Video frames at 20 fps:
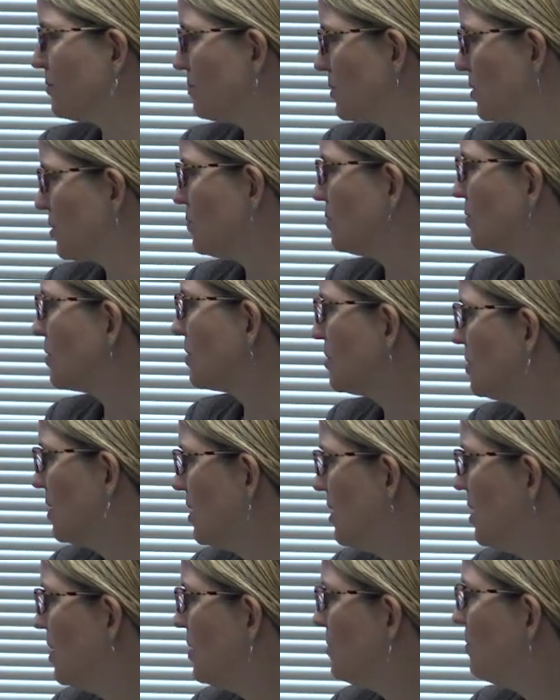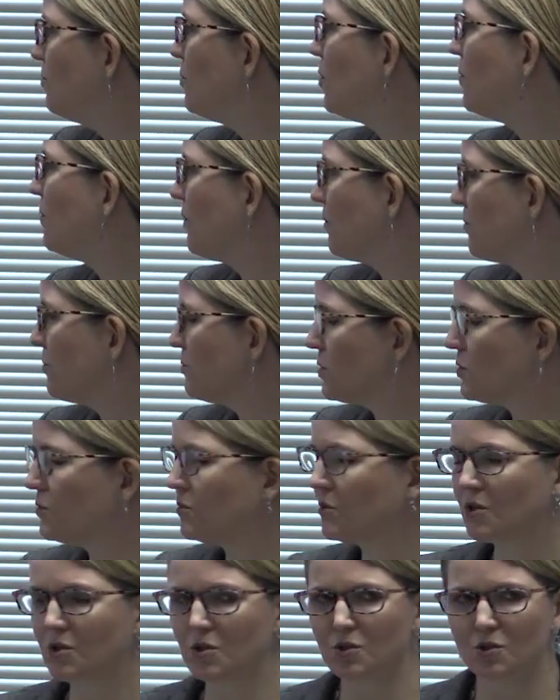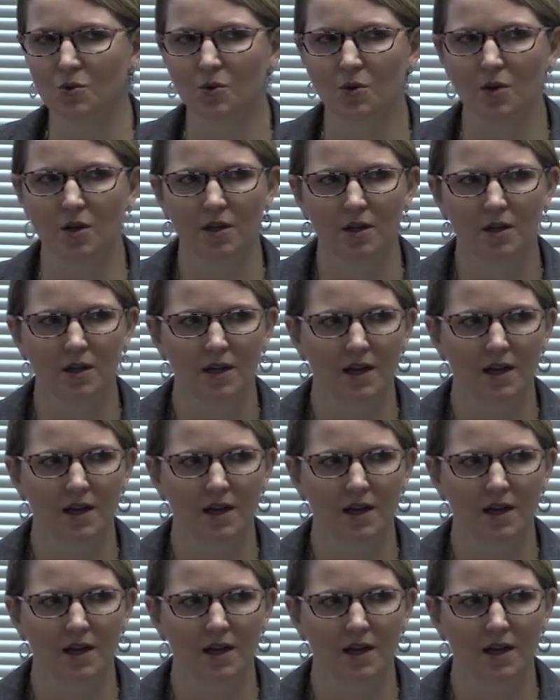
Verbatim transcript: from school, moving from school to school.